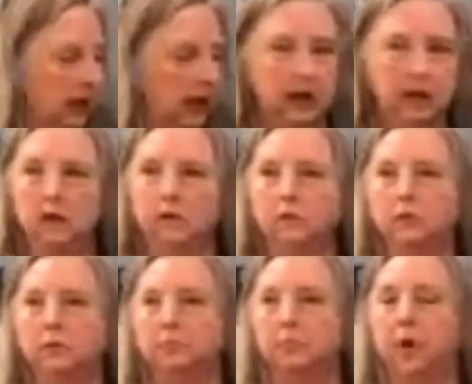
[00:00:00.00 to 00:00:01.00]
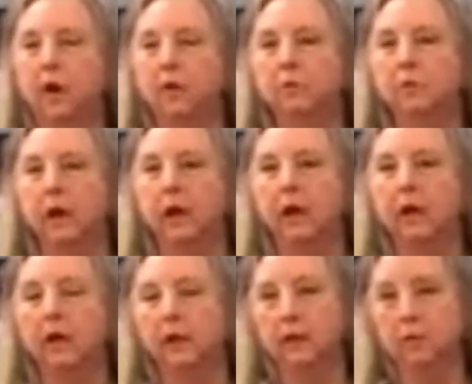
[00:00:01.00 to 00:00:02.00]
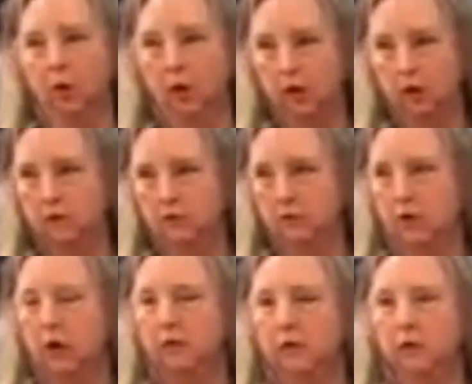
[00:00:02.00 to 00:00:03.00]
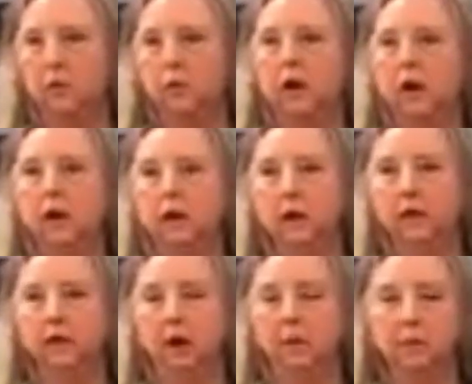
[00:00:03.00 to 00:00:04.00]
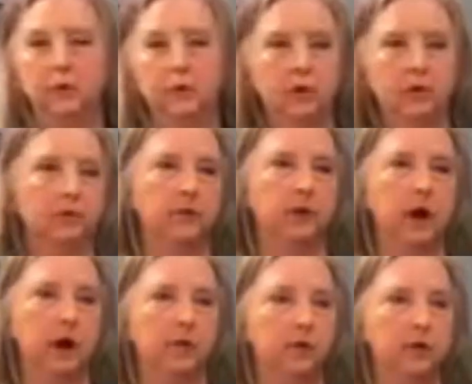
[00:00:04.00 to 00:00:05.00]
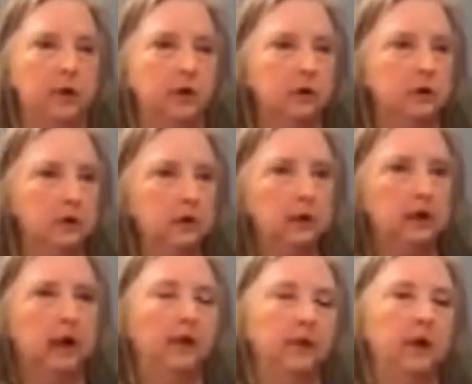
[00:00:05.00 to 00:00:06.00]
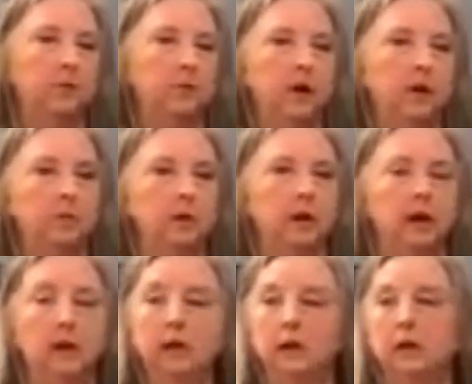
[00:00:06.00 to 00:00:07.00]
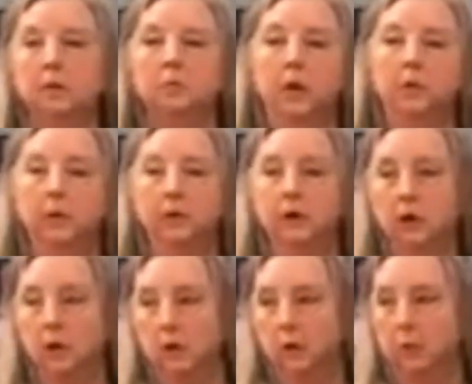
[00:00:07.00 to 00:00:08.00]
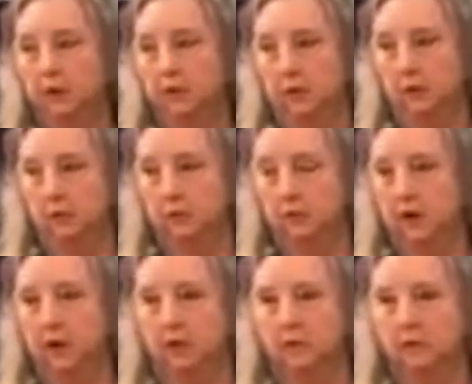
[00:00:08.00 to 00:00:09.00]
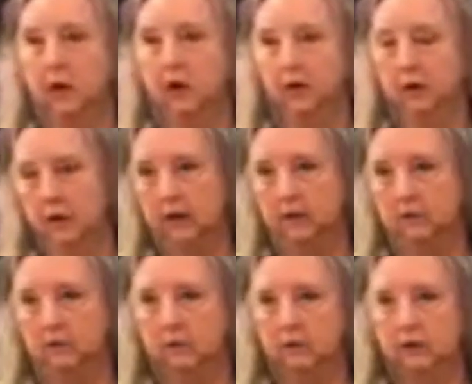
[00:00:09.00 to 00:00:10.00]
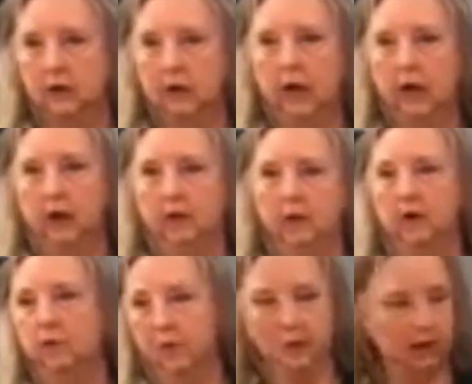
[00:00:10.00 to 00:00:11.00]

that, I use part of the money in the market, so you have the liquidity and the opportunity for the higher return, and then a part of the money by building your own pension, which has guarantees and lifetime